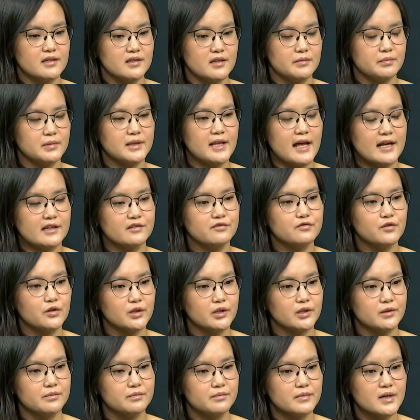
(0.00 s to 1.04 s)
the
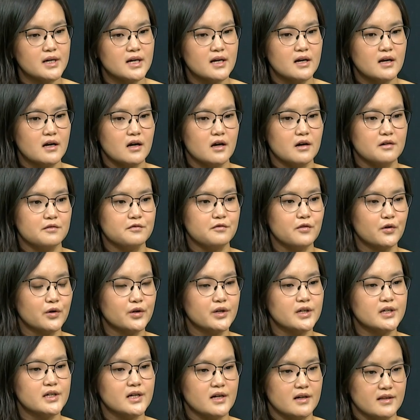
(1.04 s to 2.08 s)
platform
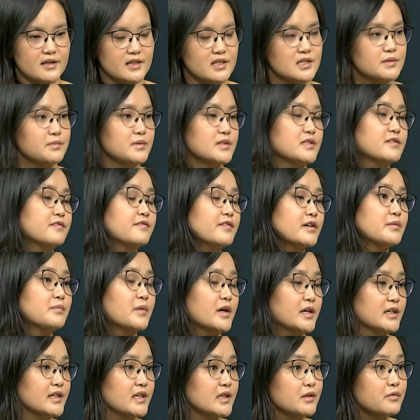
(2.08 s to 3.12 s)
for the specific
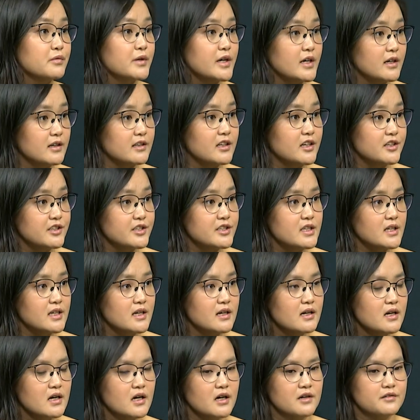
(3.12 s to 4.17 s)
market we are launching.
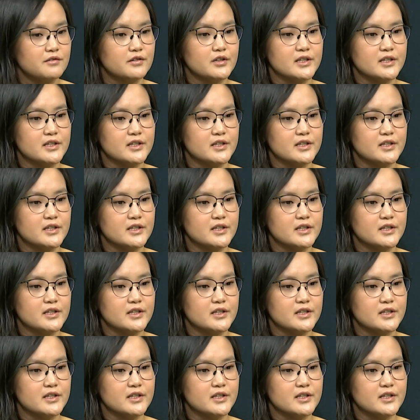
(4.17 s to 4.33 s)
For